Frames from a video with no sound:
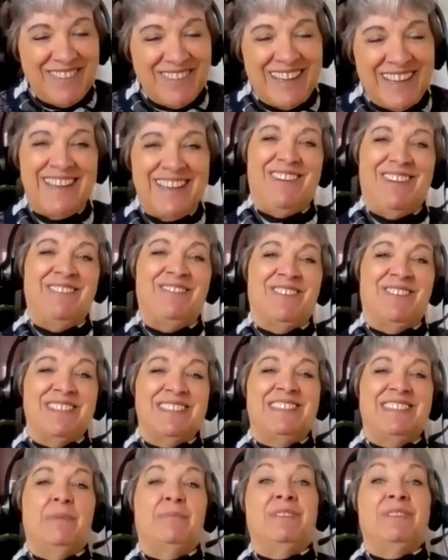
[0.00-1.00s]
And now I've got to
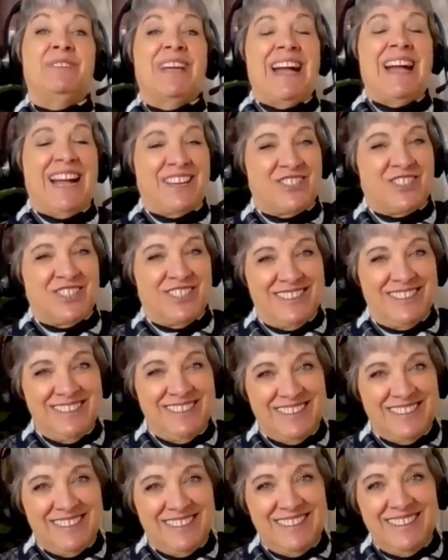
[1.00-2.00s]
step into action
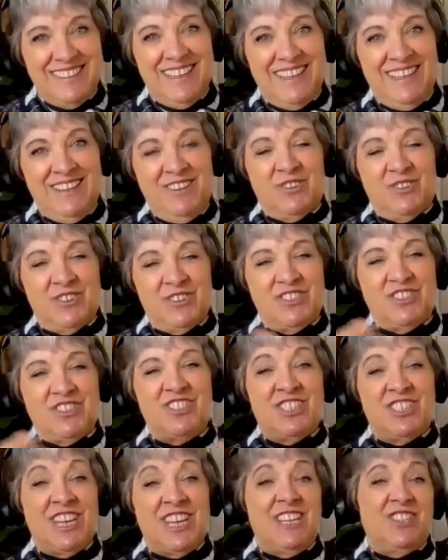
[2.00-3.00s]
in order to
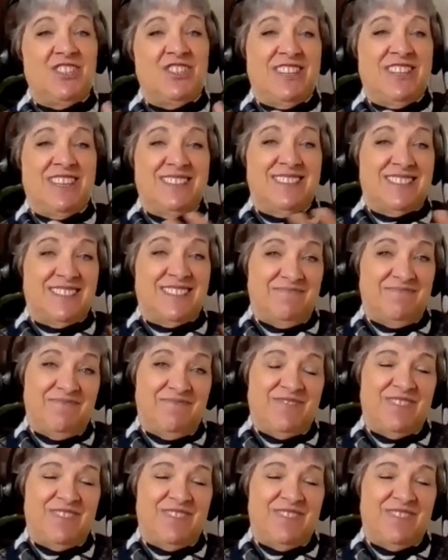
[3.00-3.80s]
change things.